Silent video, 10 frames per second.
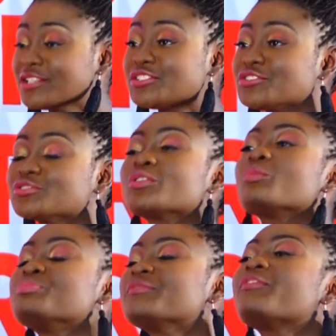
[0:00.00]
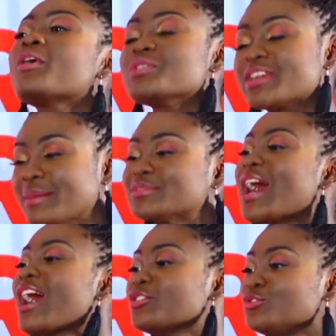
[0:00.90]
How did you do, before we come to
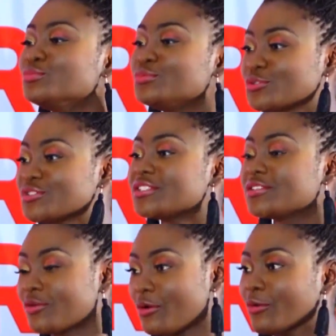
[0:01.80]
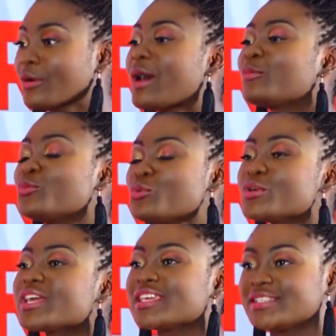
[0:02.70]
how you did it all,
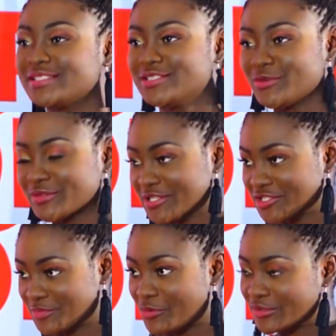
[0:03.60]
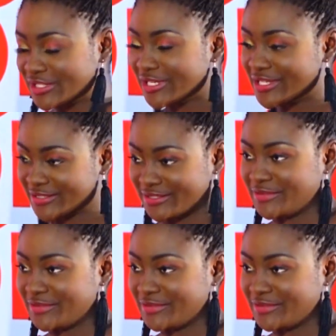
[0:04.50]
who is Dr. Agyepong? Tell us.